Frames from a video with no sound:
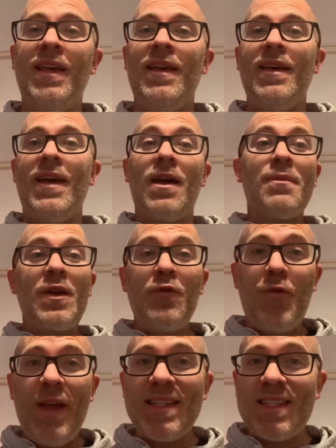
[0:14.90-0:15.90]
And I'm
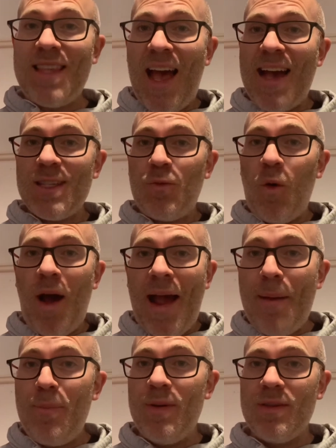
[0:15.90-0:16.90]
convinced that's what
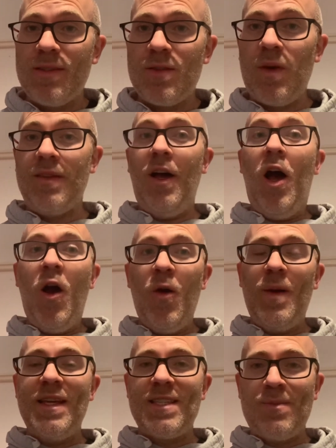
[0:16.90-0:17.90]
happens when the
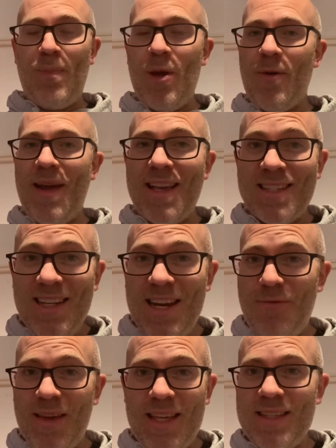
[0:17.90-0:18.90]
Holy Spirit is
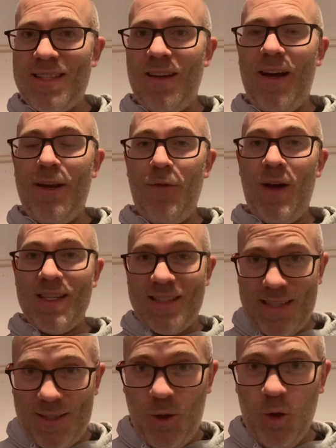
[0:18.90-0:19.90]
living inside of us.
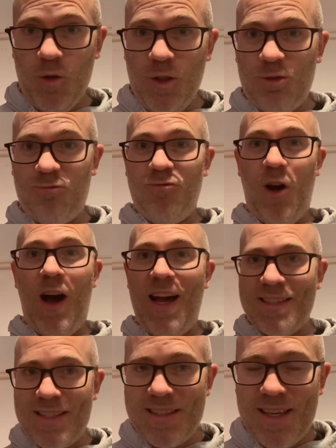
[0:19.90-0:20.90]
This goodness
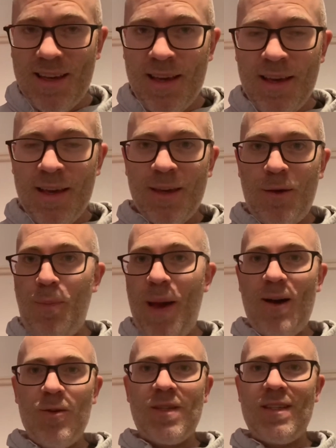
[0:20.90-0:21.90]
rises. It
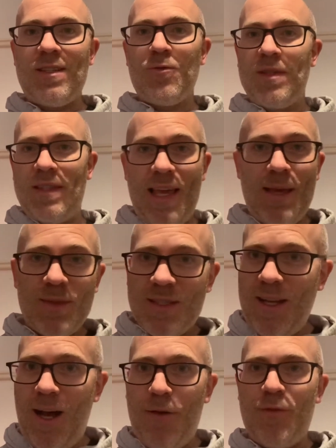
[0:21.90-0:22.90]
compels us to redeem
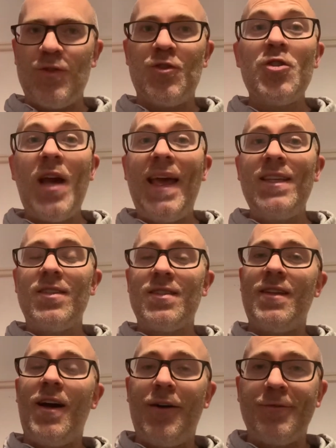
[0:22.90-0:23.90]
stuff and change
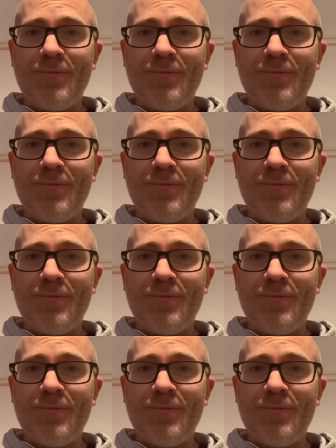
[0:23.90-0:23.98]
stuff.